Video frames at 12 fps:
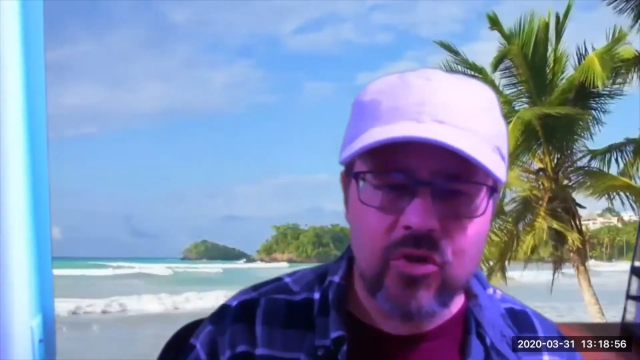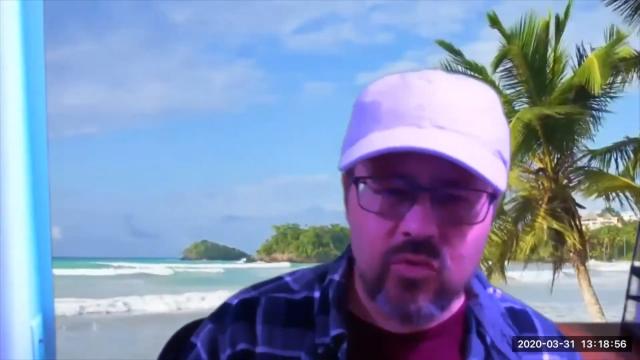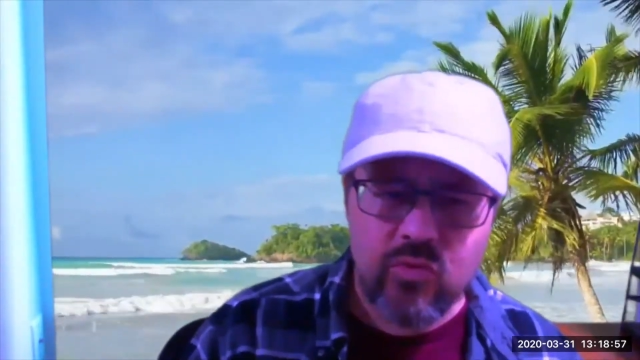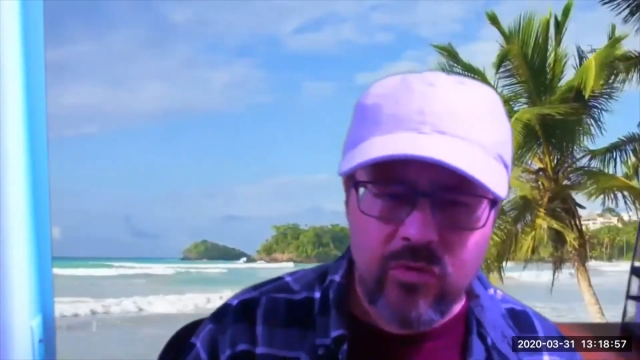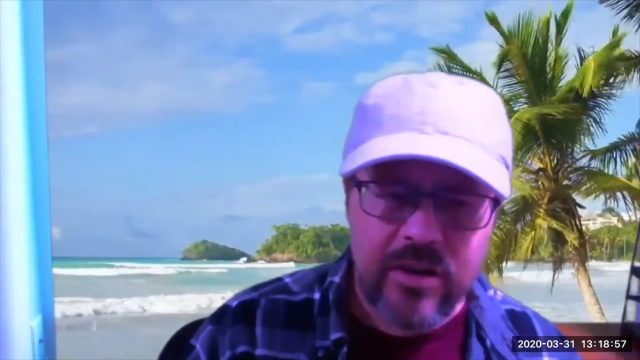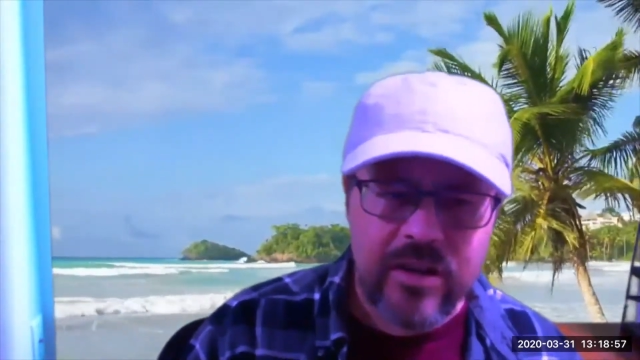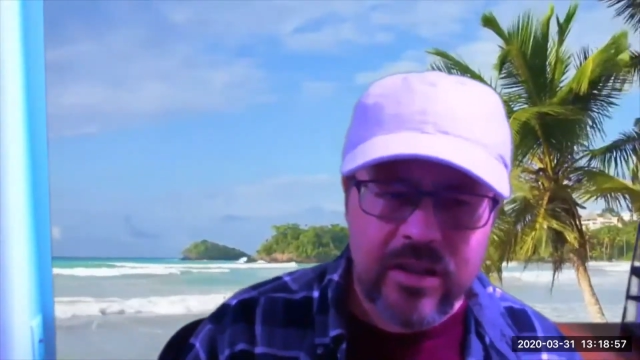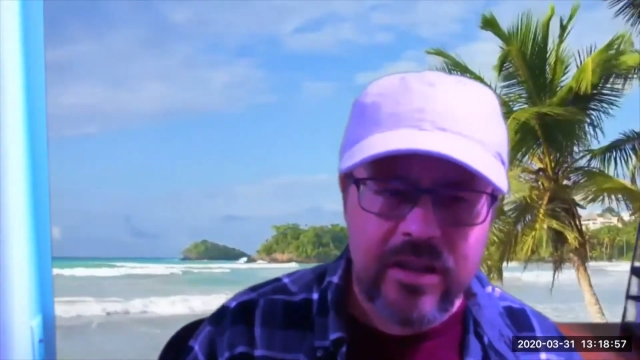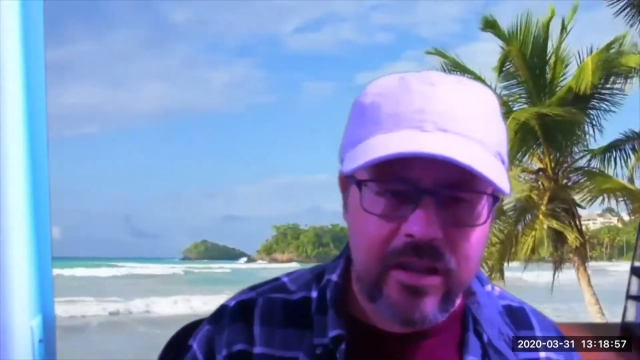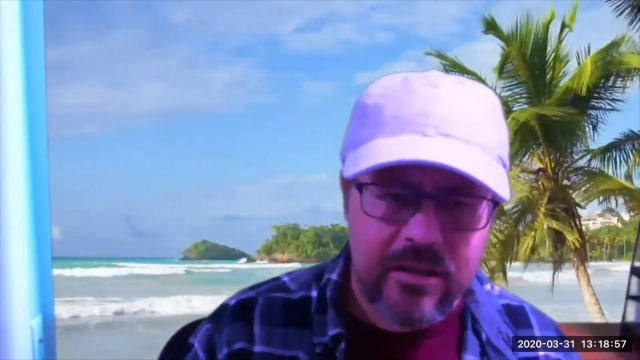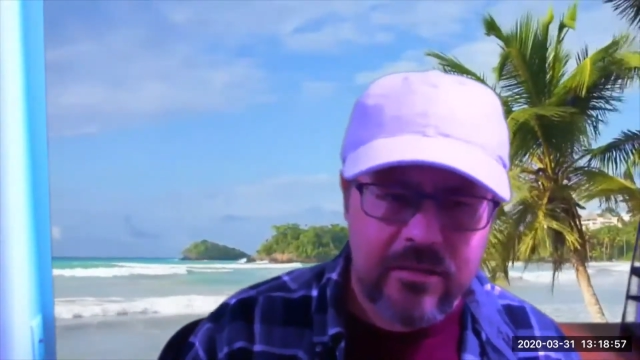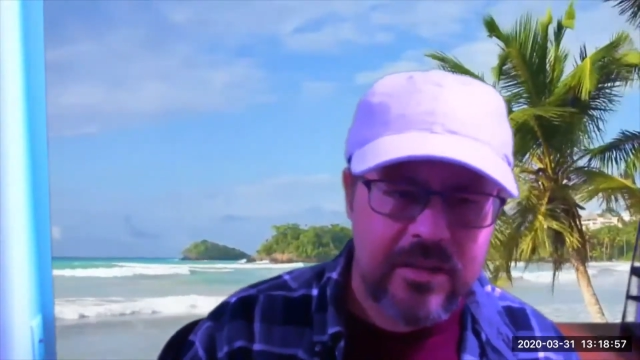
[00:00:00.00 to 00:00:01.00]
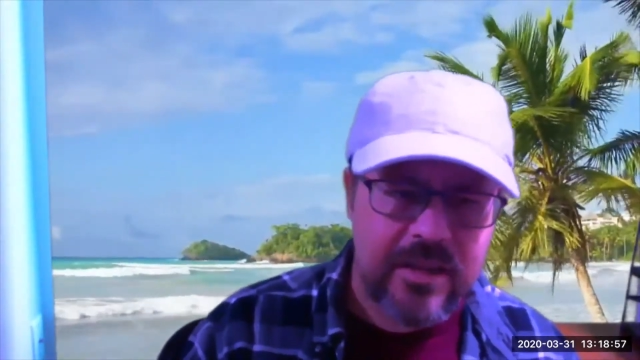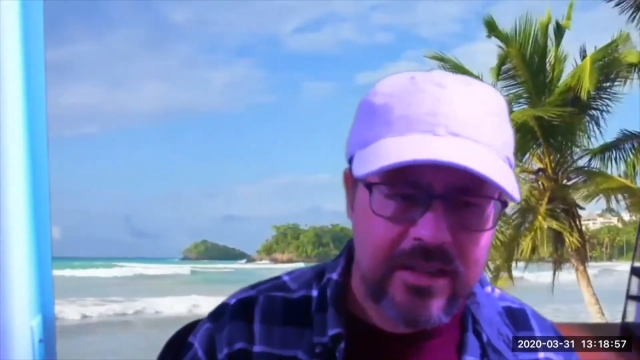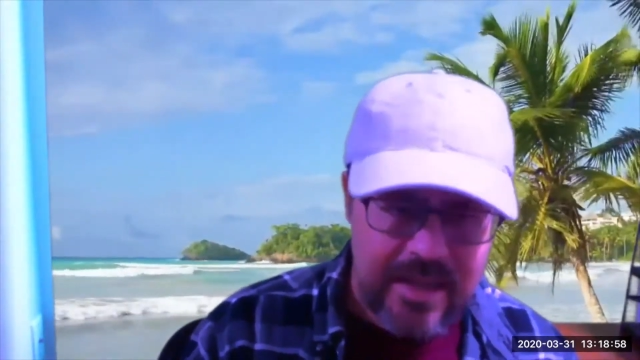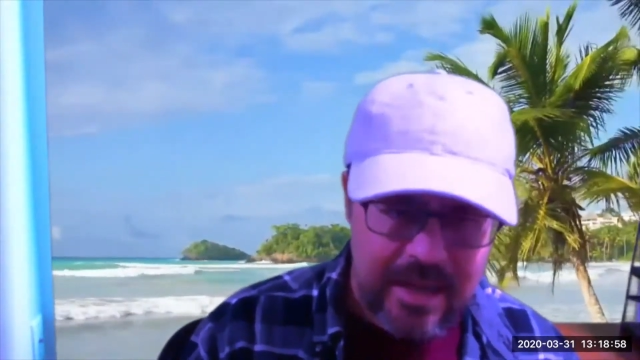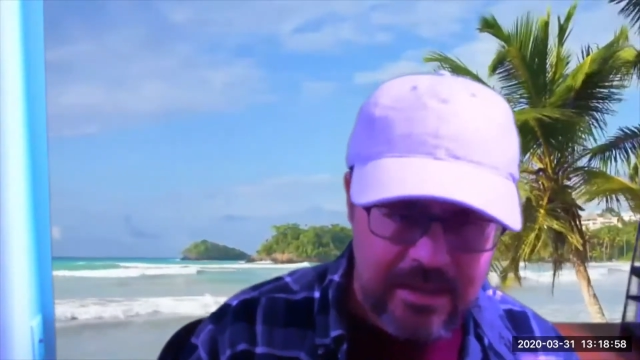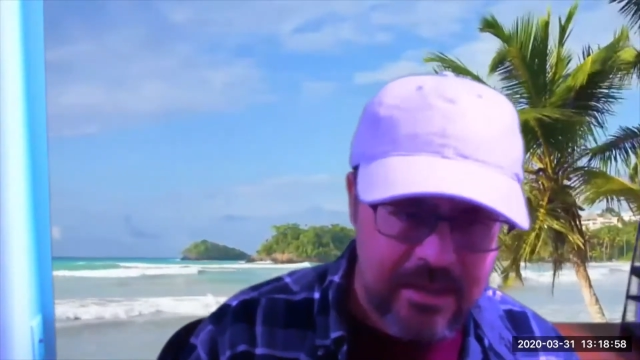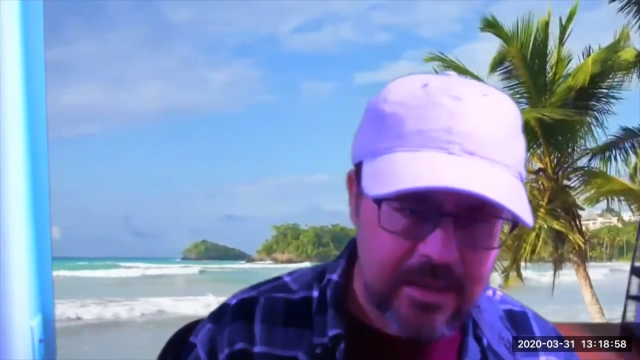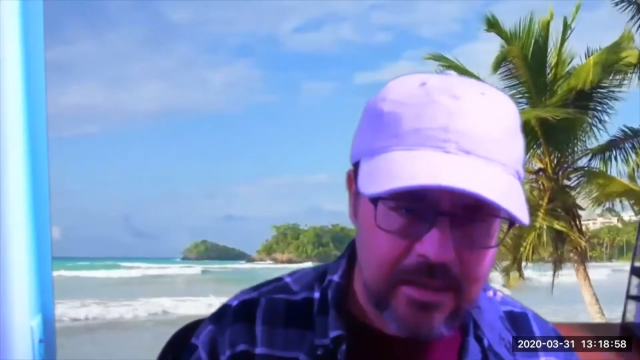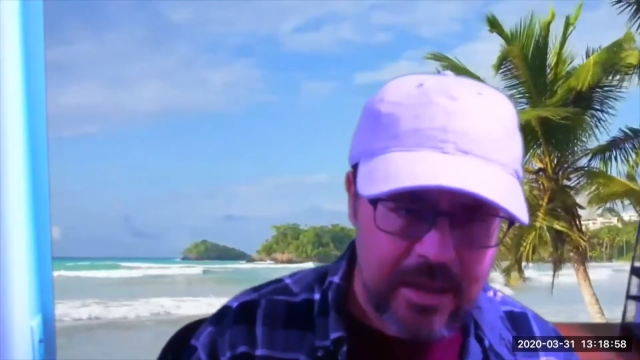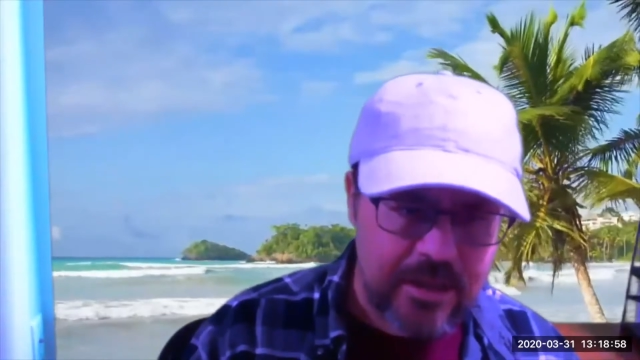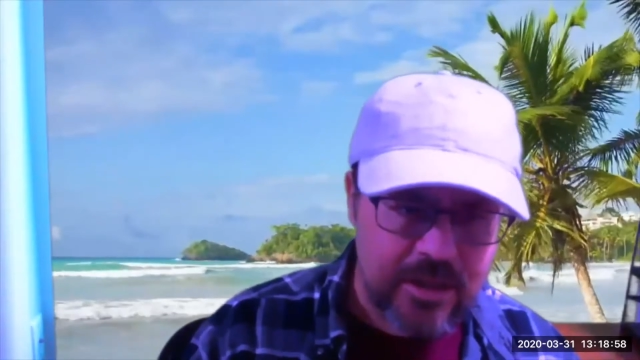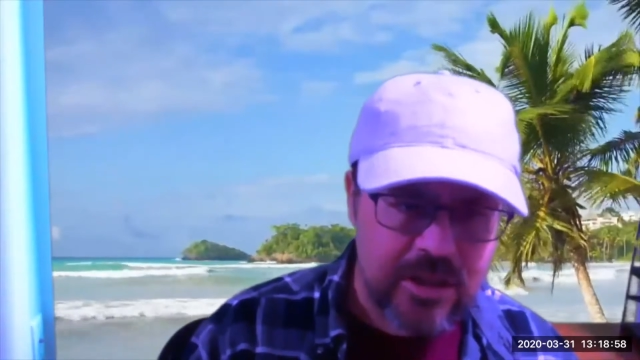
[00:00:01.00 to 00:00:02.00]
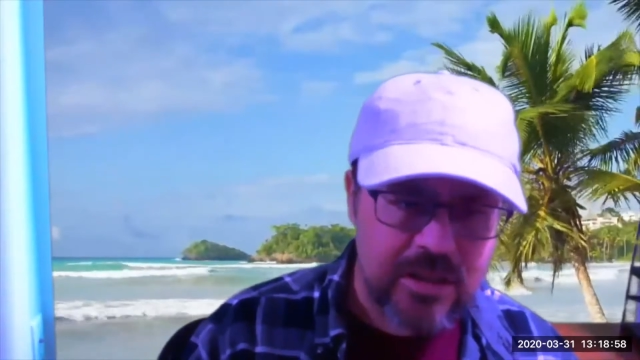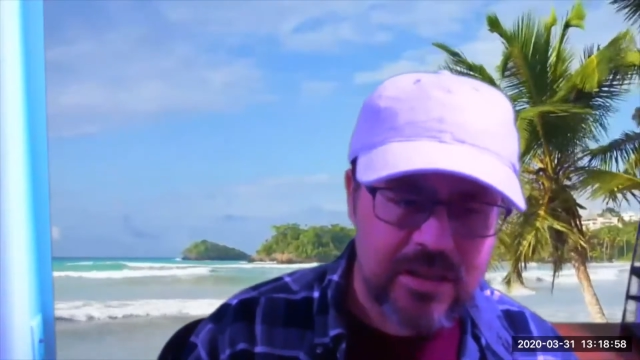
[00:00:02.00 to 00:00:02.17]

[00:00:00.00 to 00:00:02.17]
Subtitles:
really contested election.